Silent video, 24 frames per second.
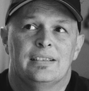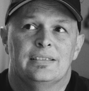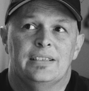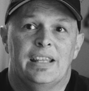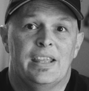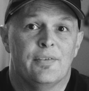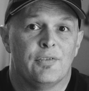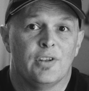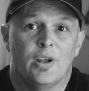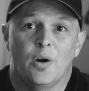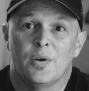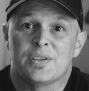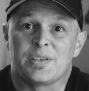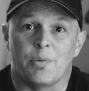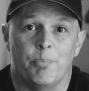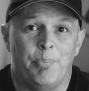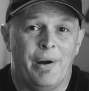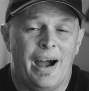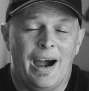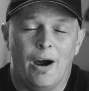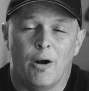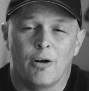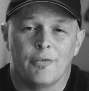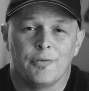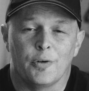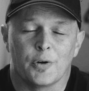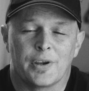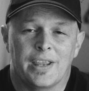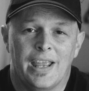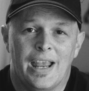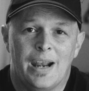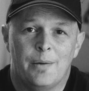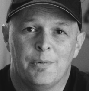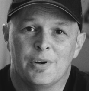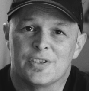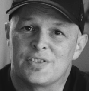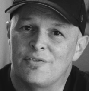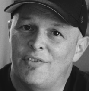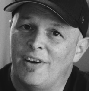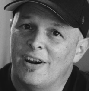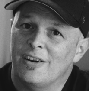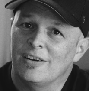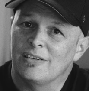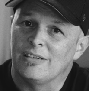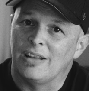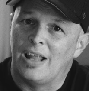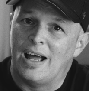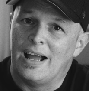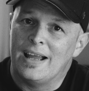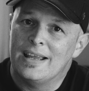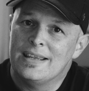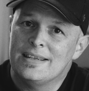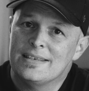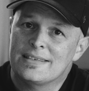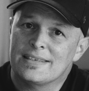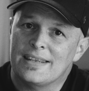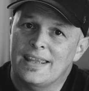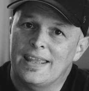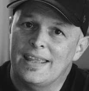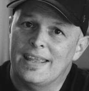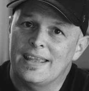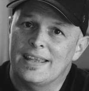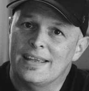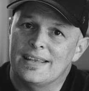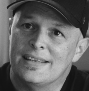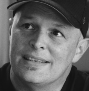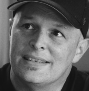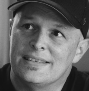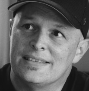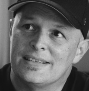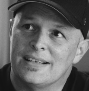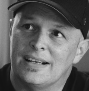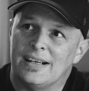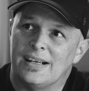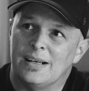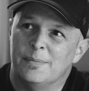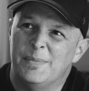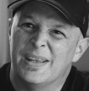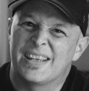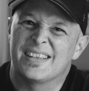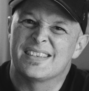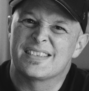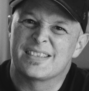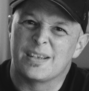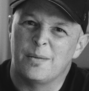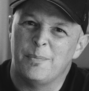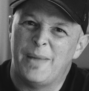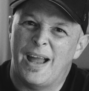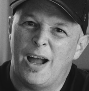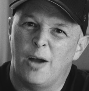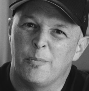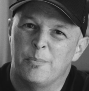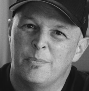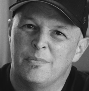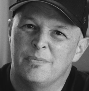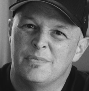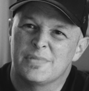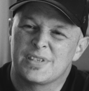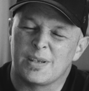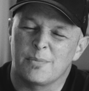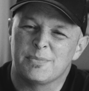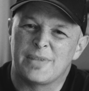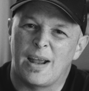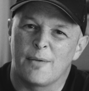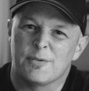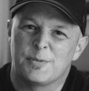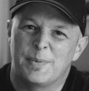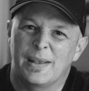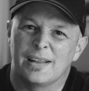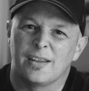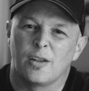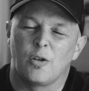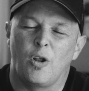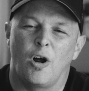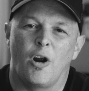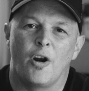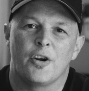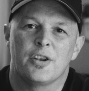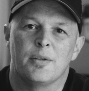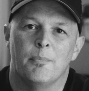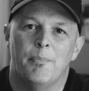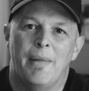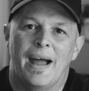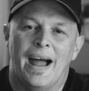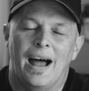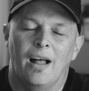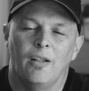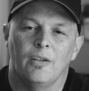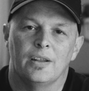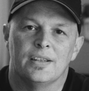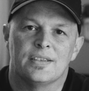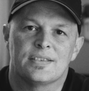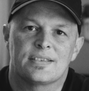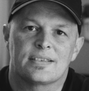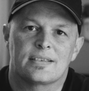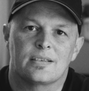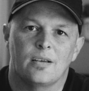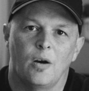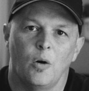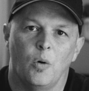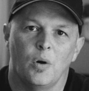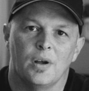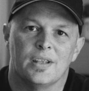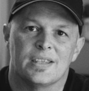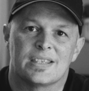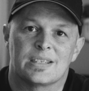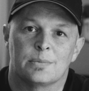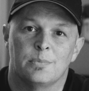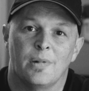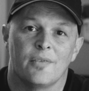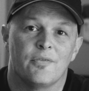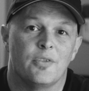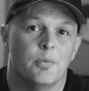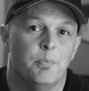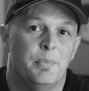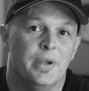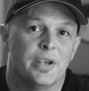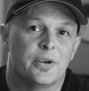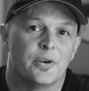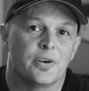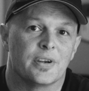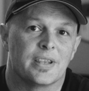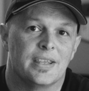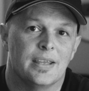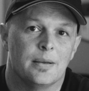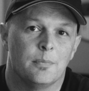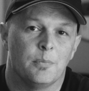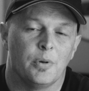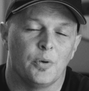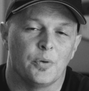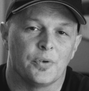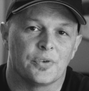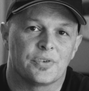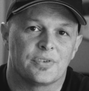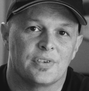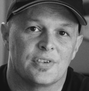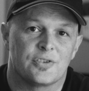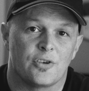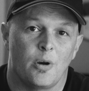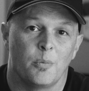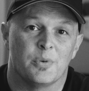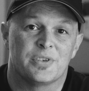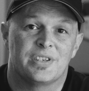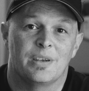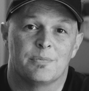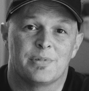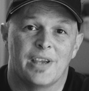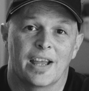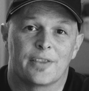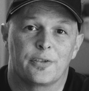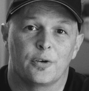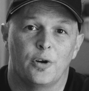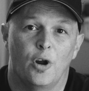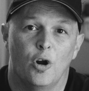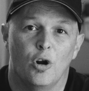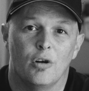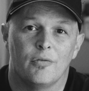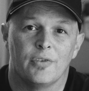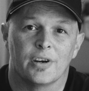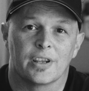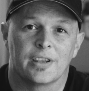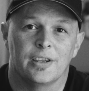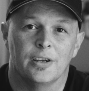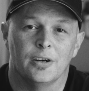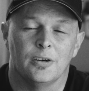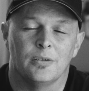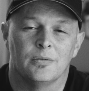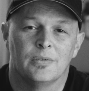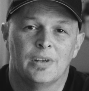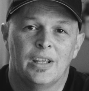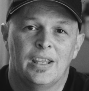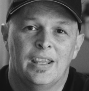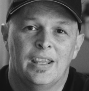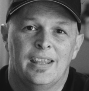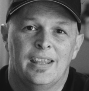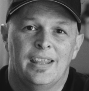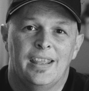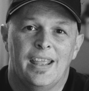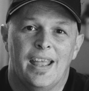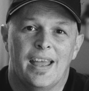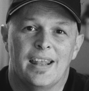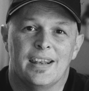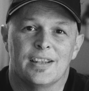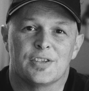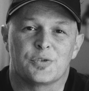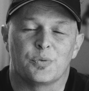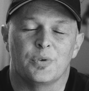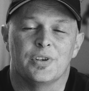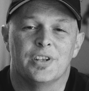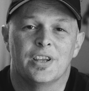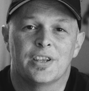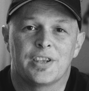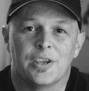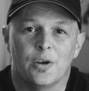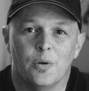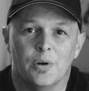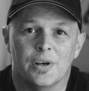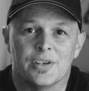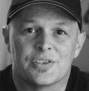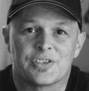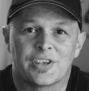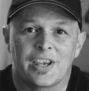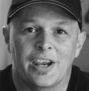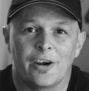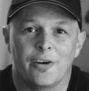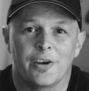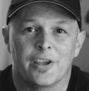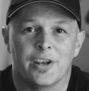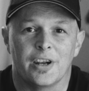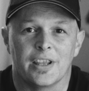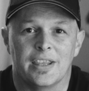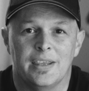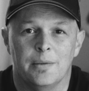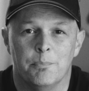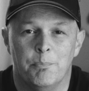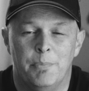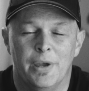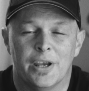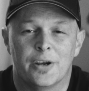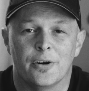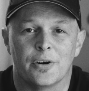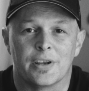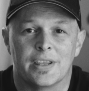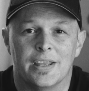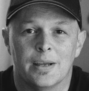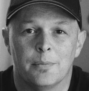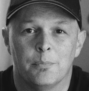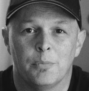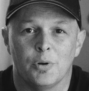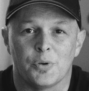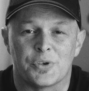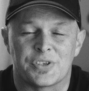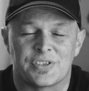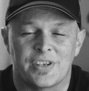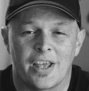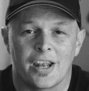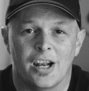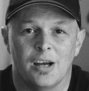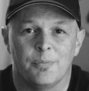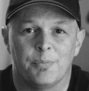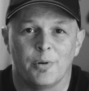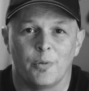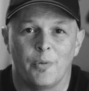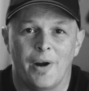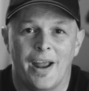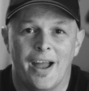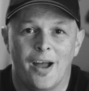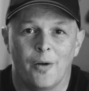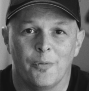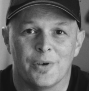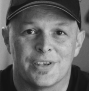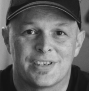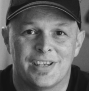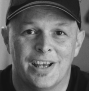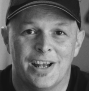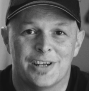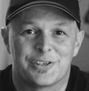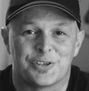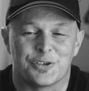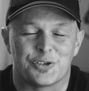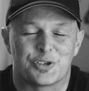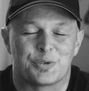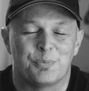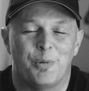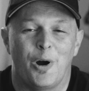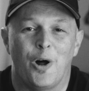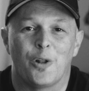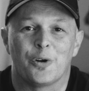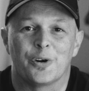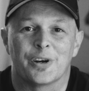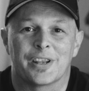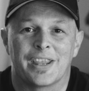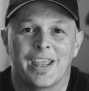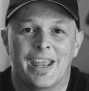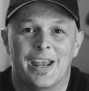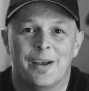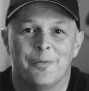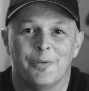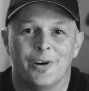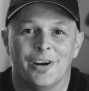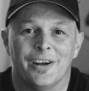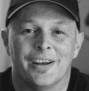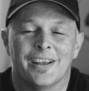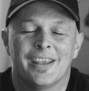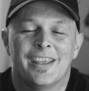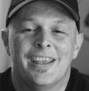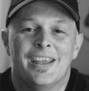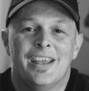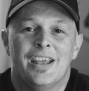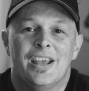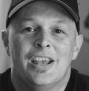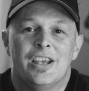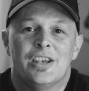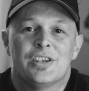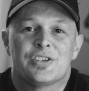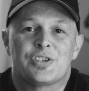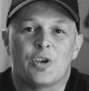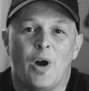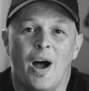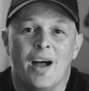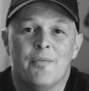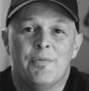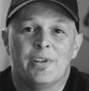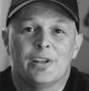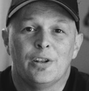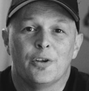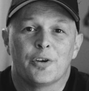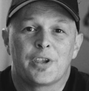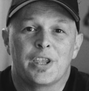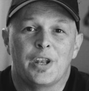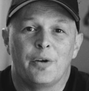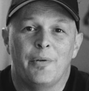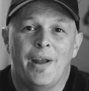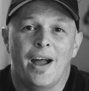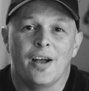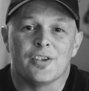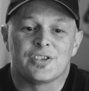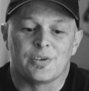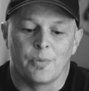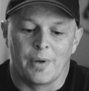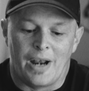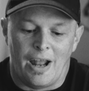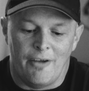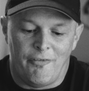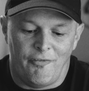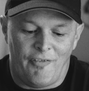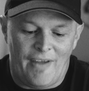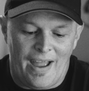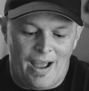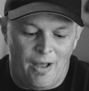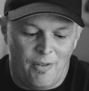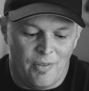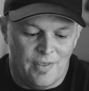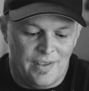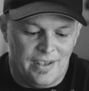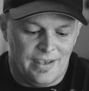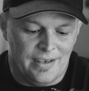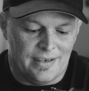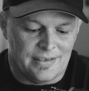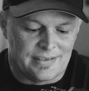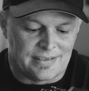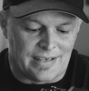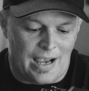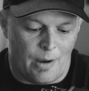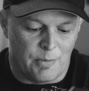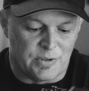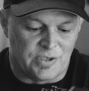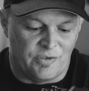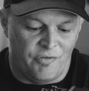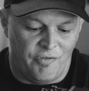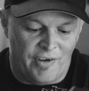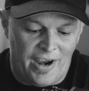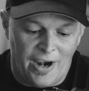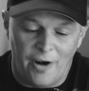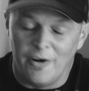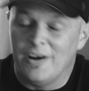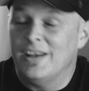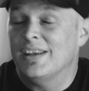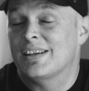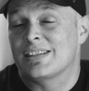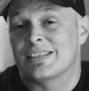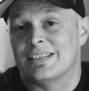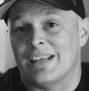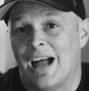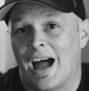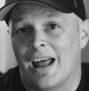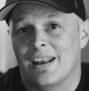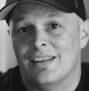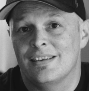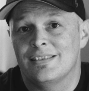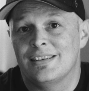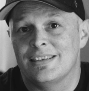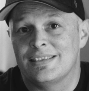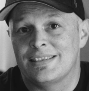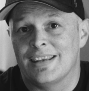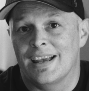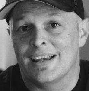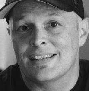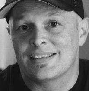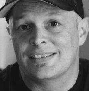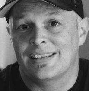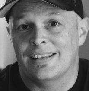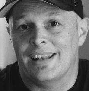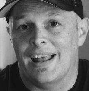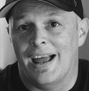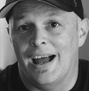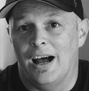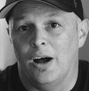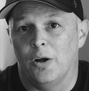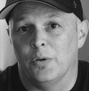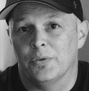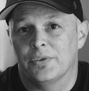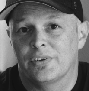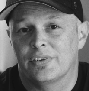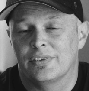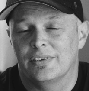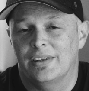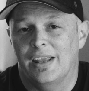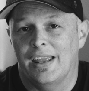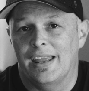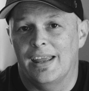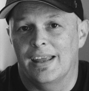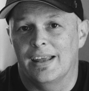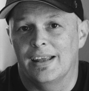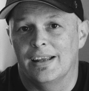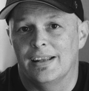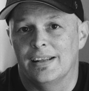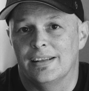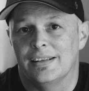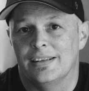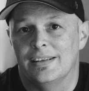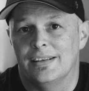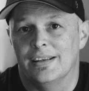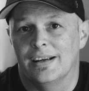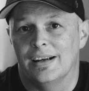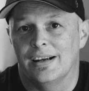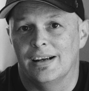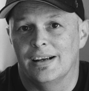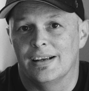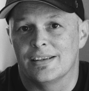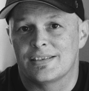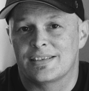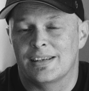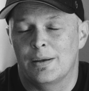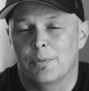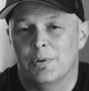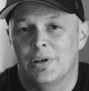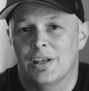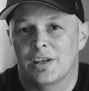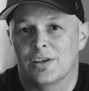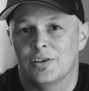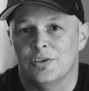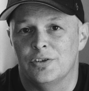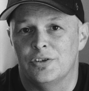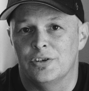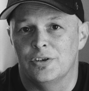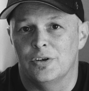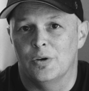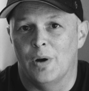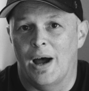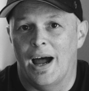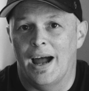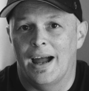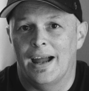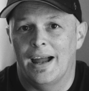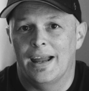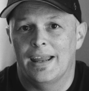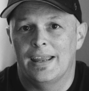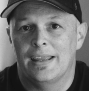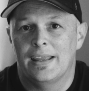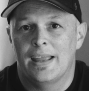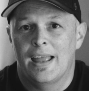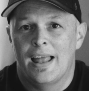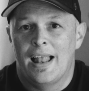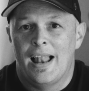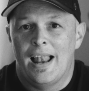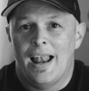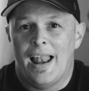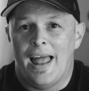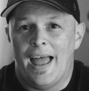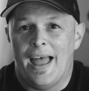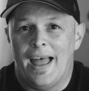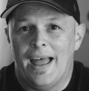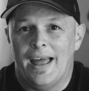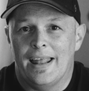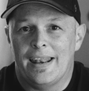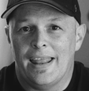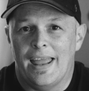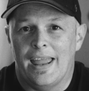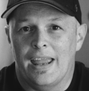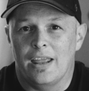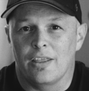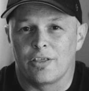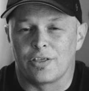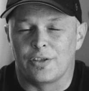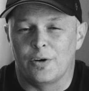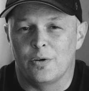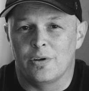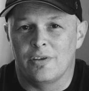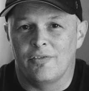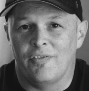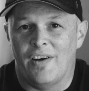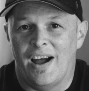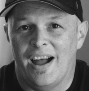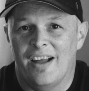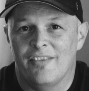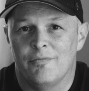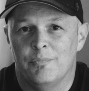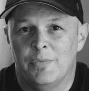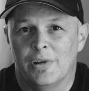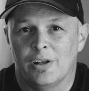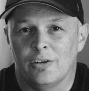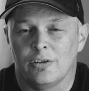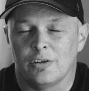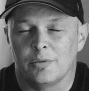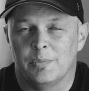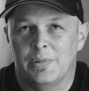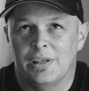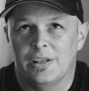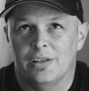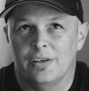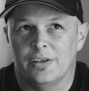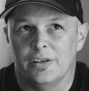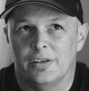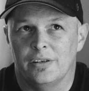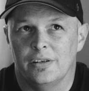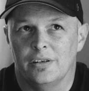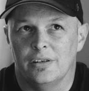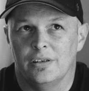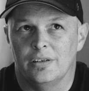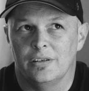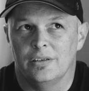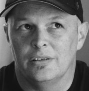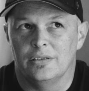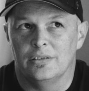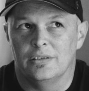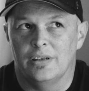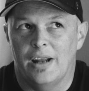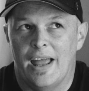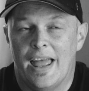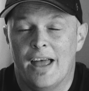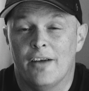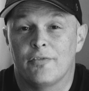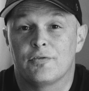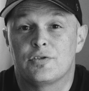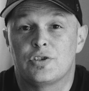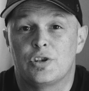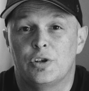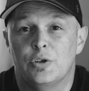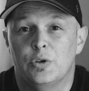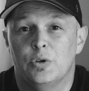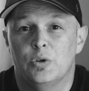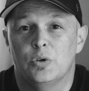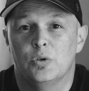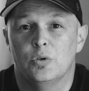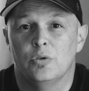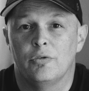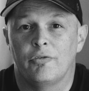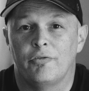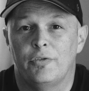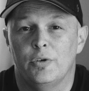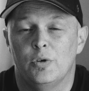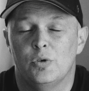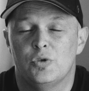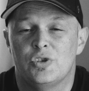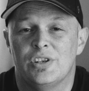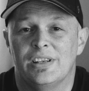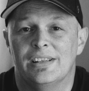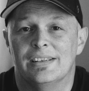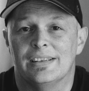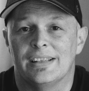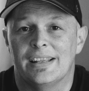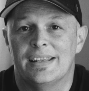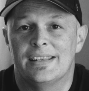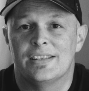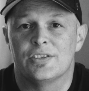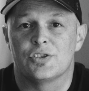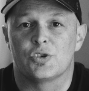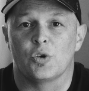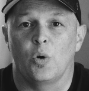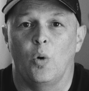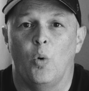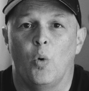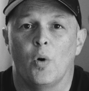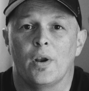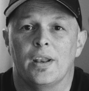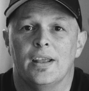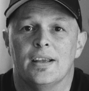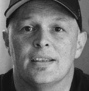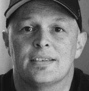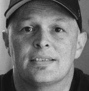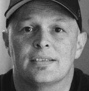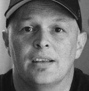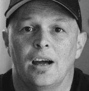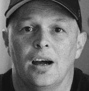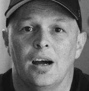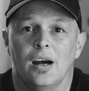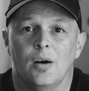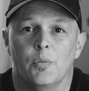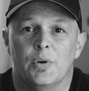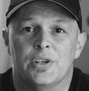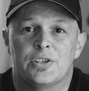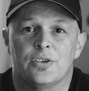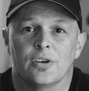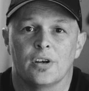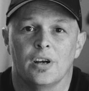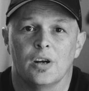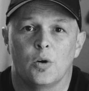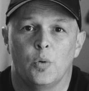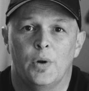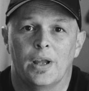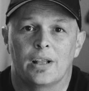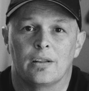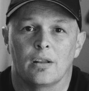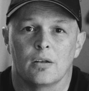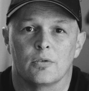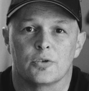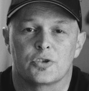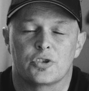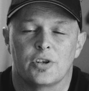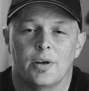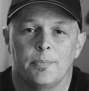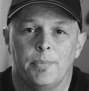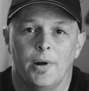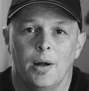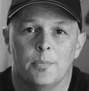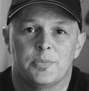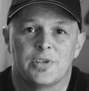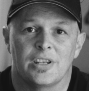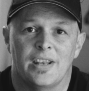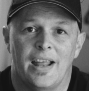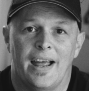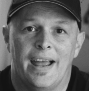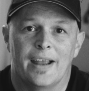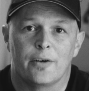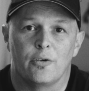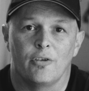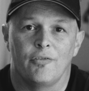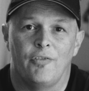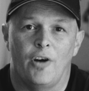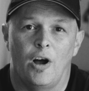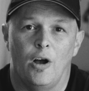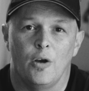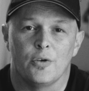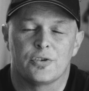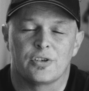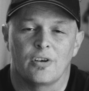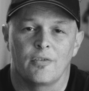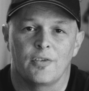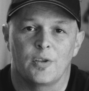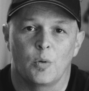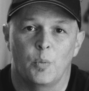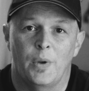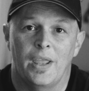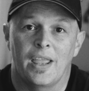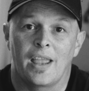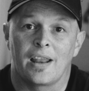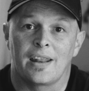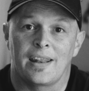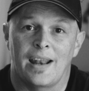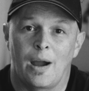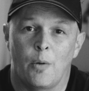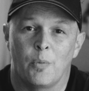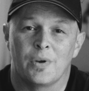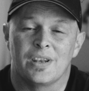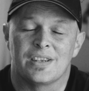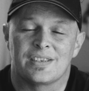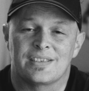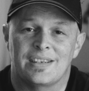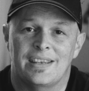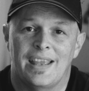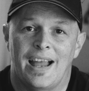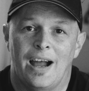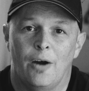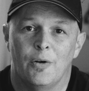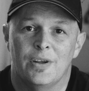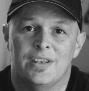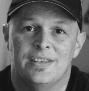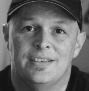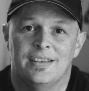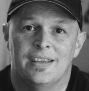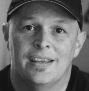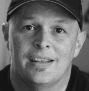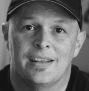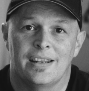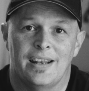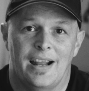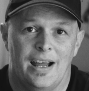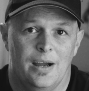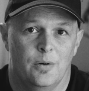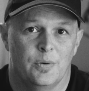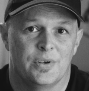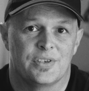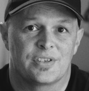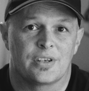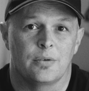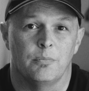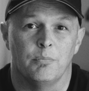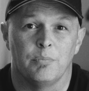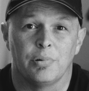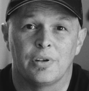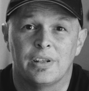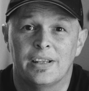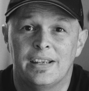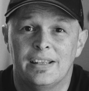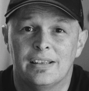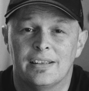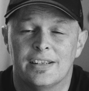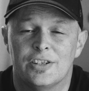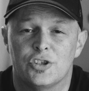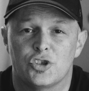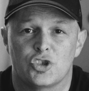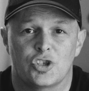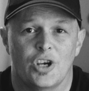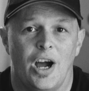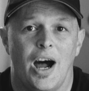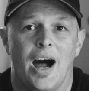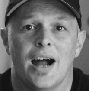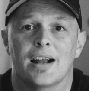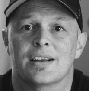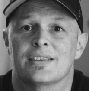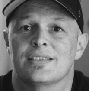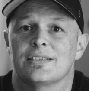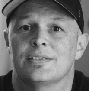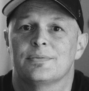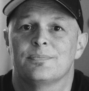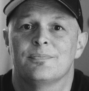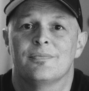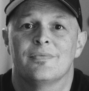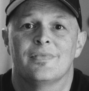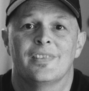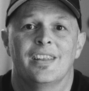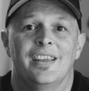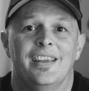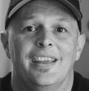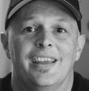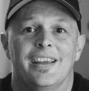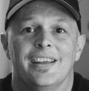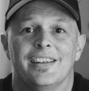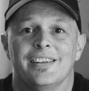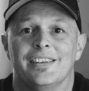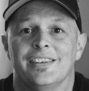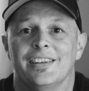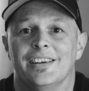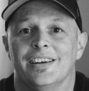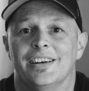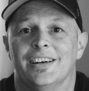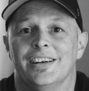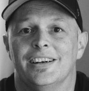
even though it's a powerful camera, it's very light, and it can sometimes be a little hard to balance on some of the bigger gimbals. It almost seems like they're overkill. And it's ridiculous carrying a bigger gimbal setup around with such a smaller camera. So I've been looking around. So when I found this, I was very excited to test it out and see what it can do. I had a 35mm f2 Fuji lens on it. We took a quick little trip up to Niagara Falls over the weekend, and I wanted to see how it did, and I was completely shocked and